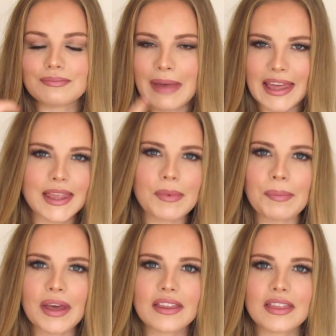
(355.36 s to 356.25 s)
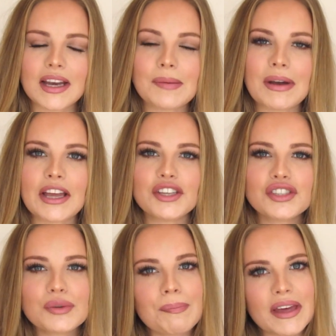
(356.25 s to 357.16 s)
make them appear thinner, but I
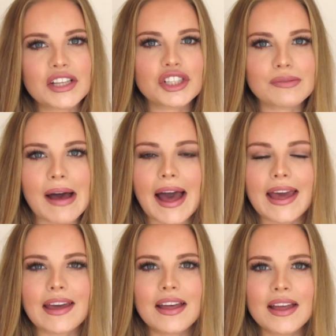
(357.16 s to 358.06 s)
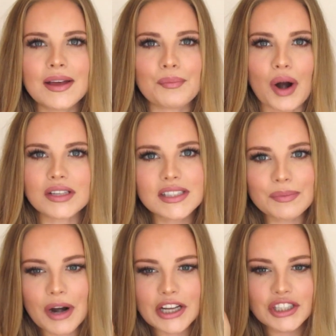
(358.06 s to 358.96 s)
used to pinch my bronzer
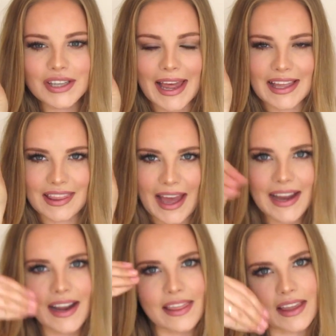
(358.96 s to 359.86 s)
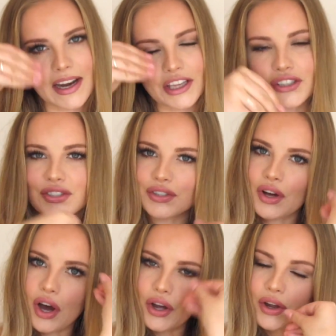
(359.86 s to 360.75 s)
brush like that and then I used to
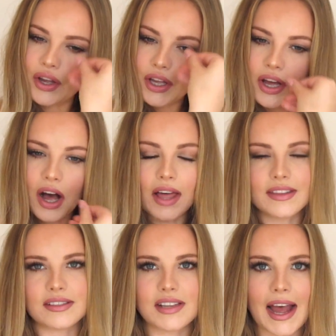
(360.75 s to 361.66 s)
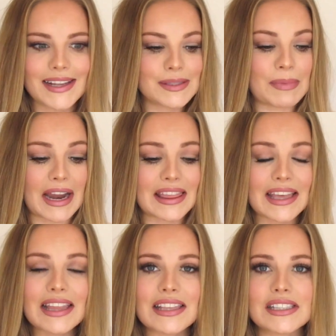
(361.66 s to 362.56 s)
go on the sides. But I
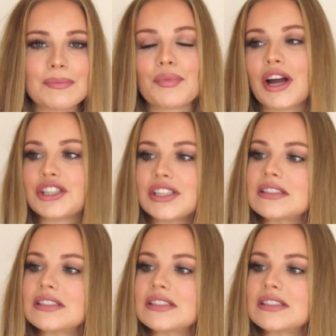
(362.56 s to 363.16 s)
think this brush